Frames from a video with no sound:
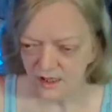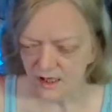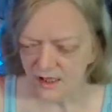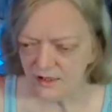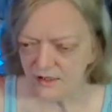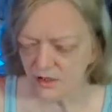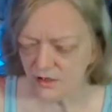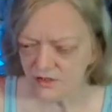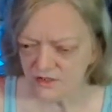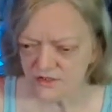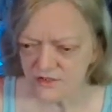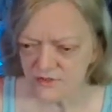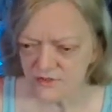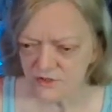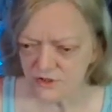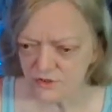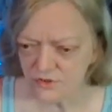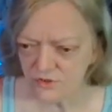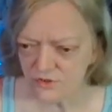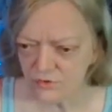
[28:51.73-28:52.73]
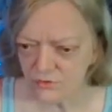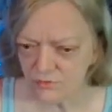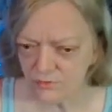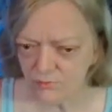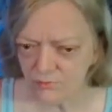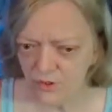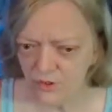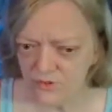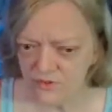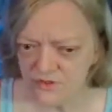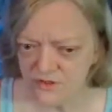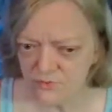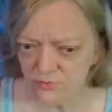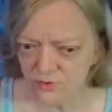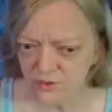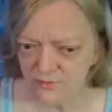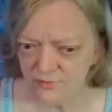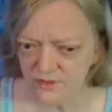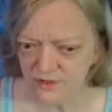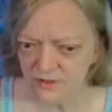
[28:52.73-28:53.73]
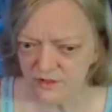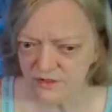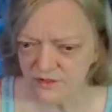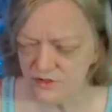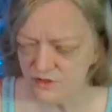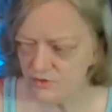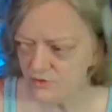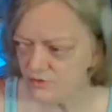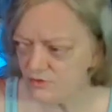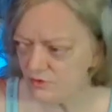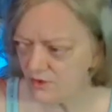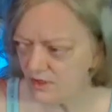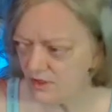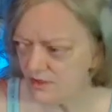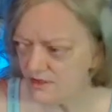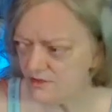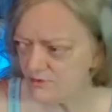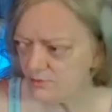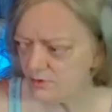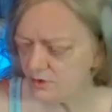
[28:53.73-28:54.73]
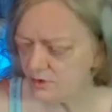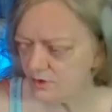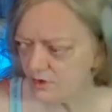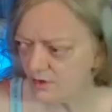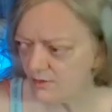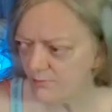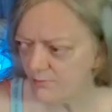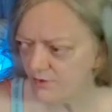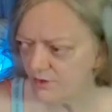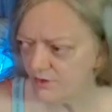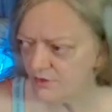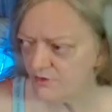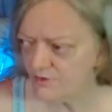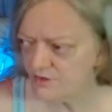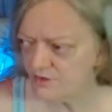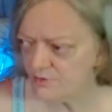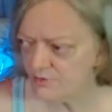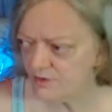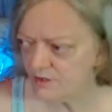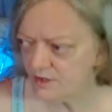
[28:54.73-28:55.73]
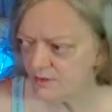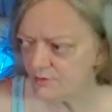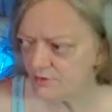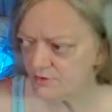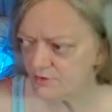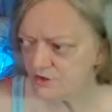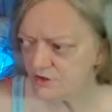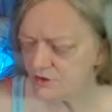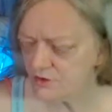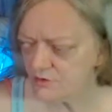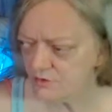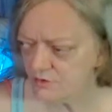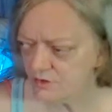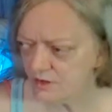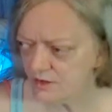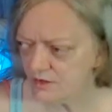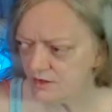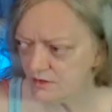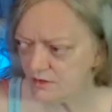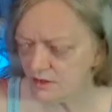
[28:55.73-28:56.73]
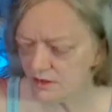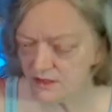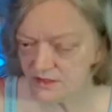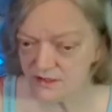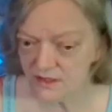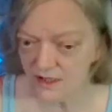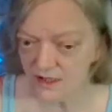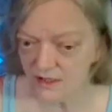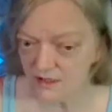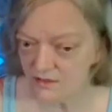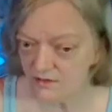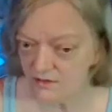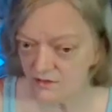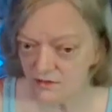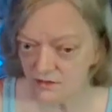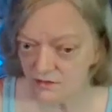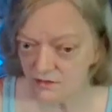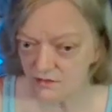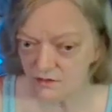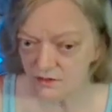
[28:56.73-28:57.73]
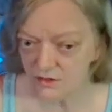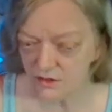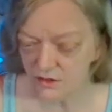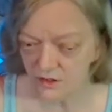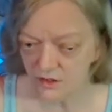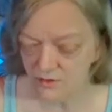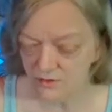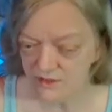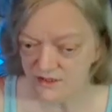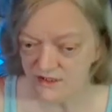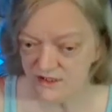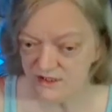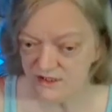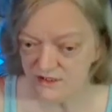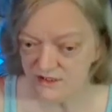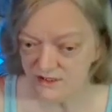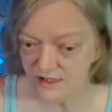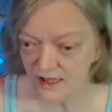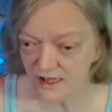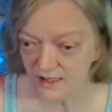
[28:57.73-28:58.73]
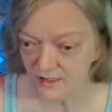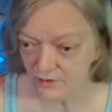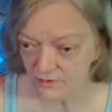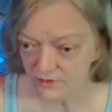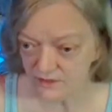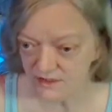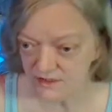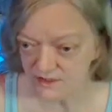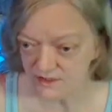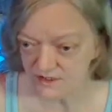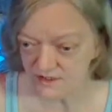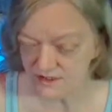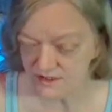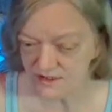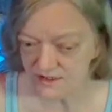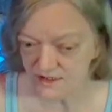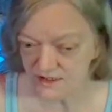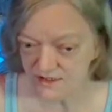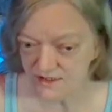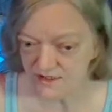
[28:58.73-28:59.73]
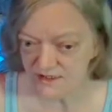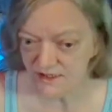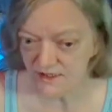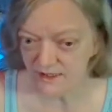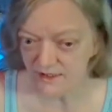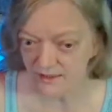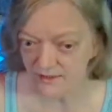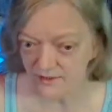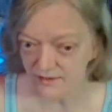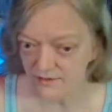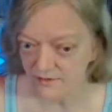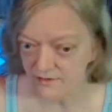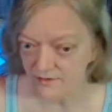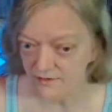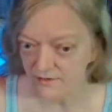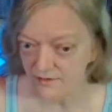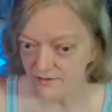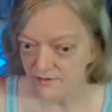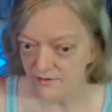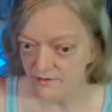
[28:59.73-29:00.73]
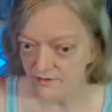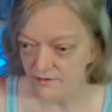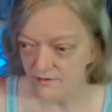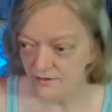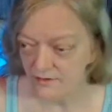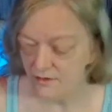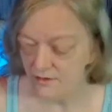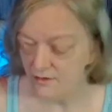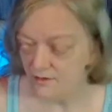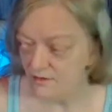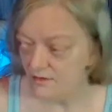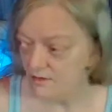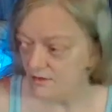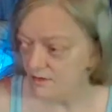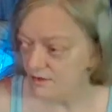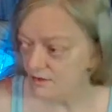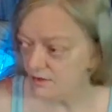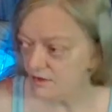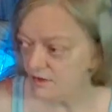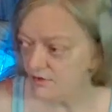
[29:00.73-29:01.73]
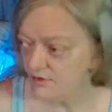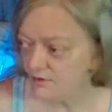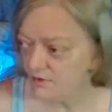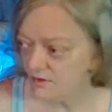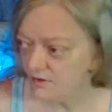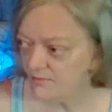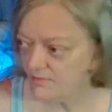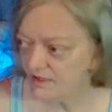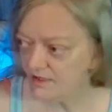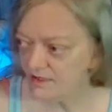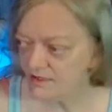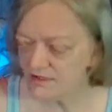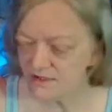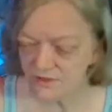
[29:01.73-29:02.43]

And also, too, most women that do drugs were abused when they were children. It's like, it's a staggering statistic. You know what I mean?